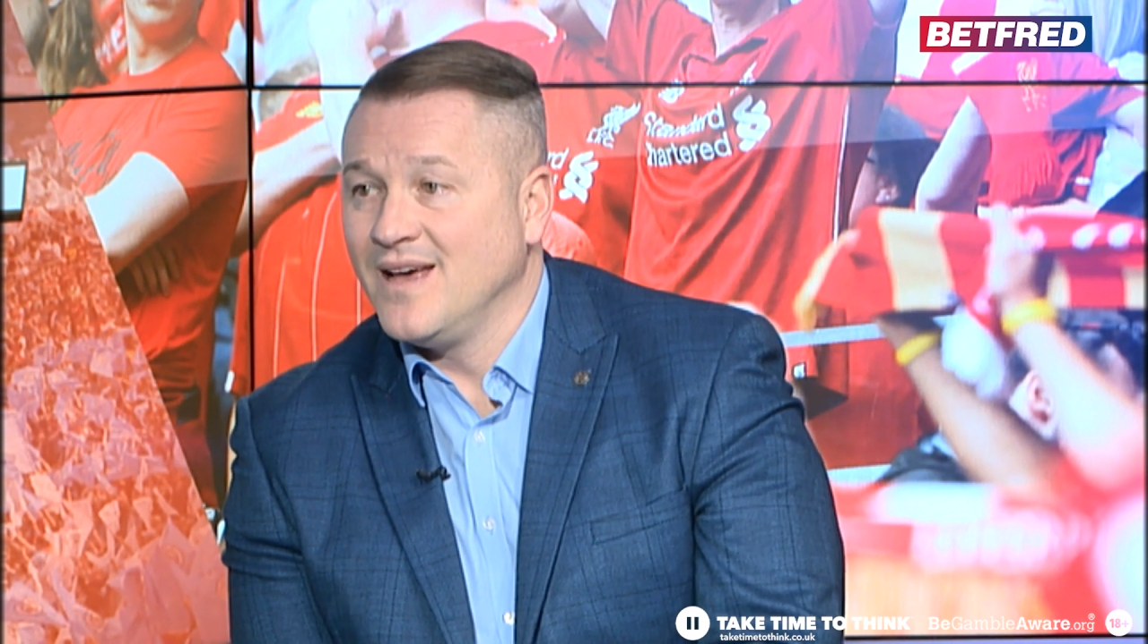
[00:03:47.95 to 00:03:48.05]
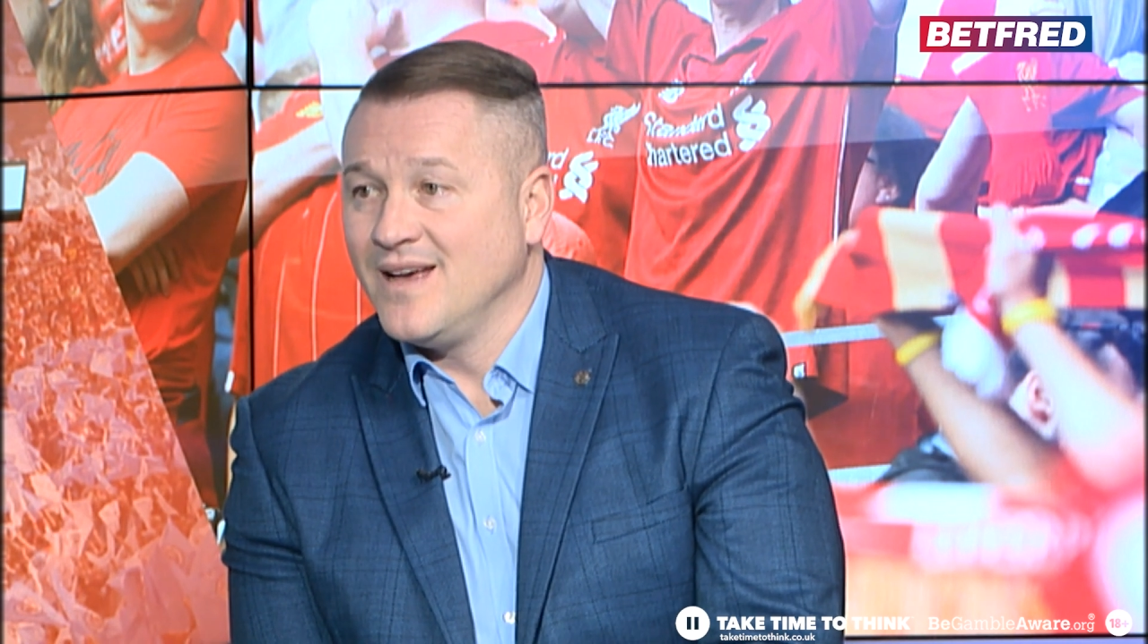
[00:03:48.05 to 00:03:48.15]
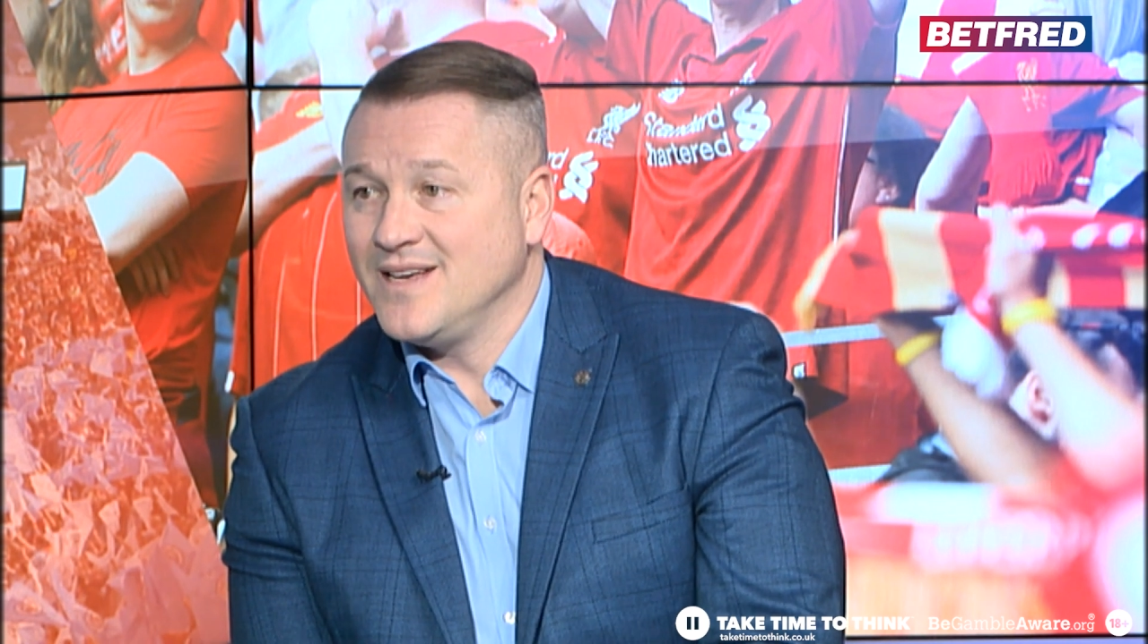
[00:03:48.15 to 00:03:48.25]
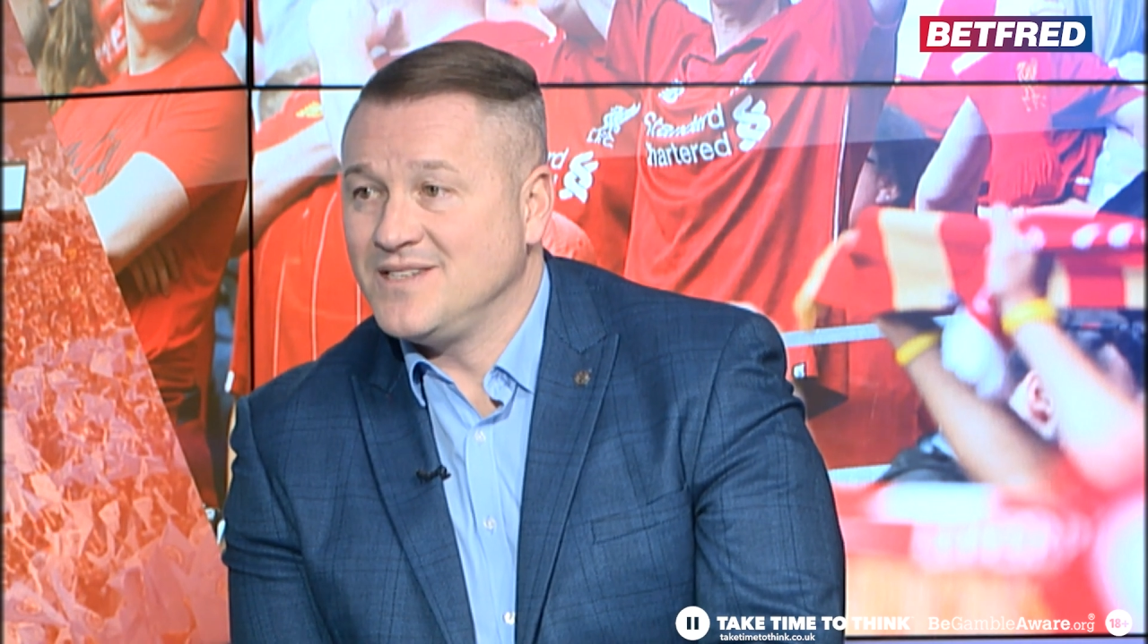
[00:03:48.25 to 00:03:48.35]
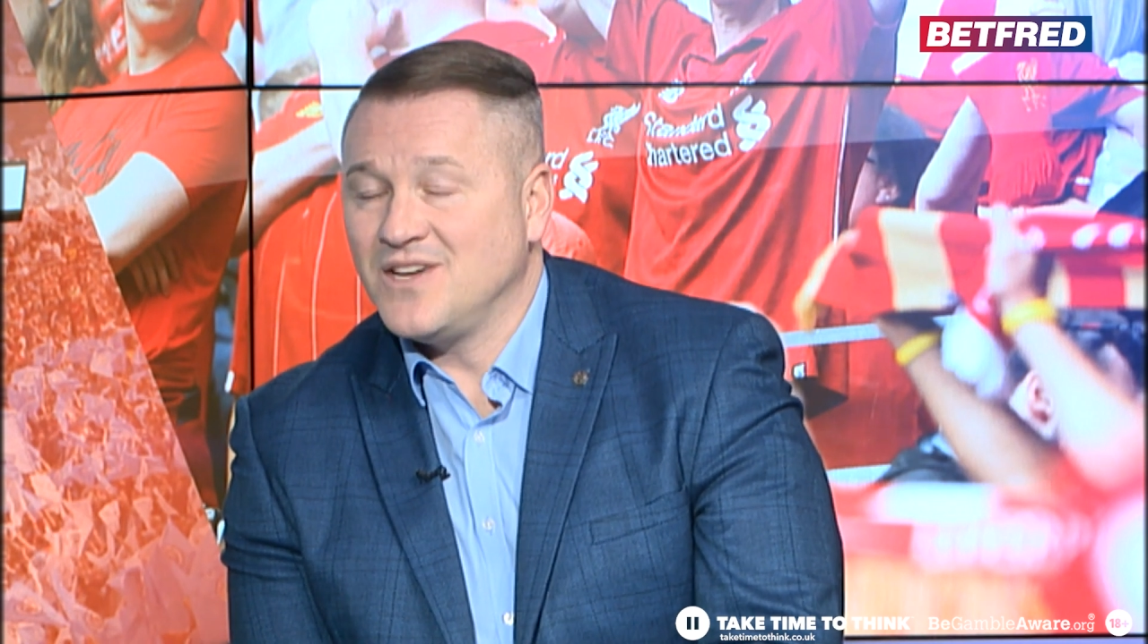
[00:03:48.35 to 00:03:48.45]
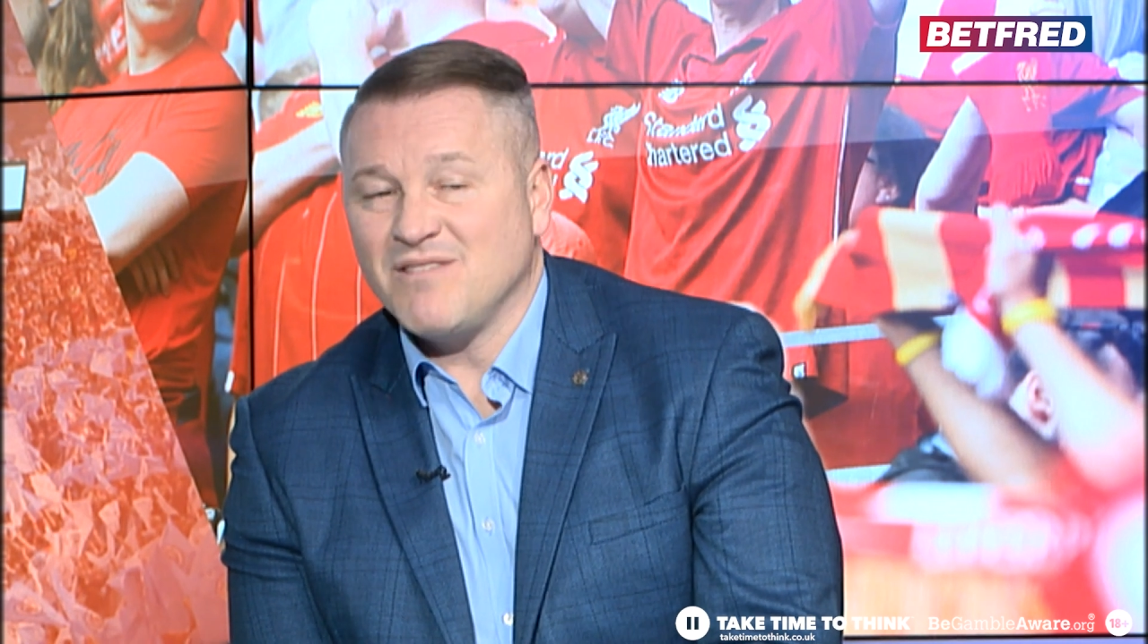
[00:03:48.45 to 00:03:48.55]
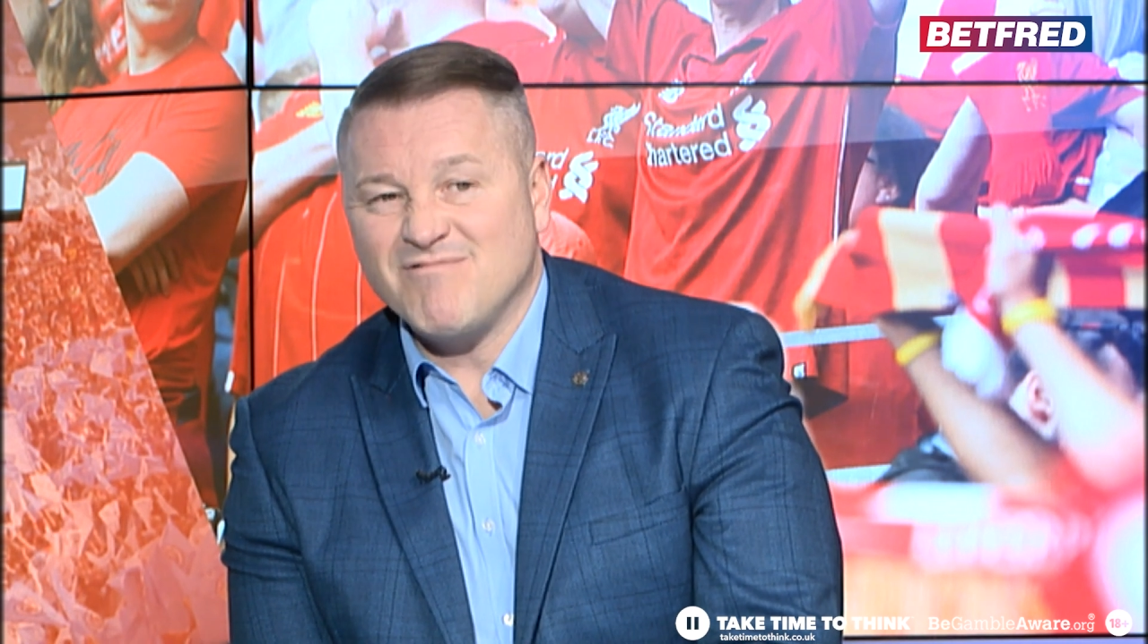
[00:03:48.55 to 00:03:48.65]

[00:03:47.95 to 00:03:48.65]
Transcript: You don't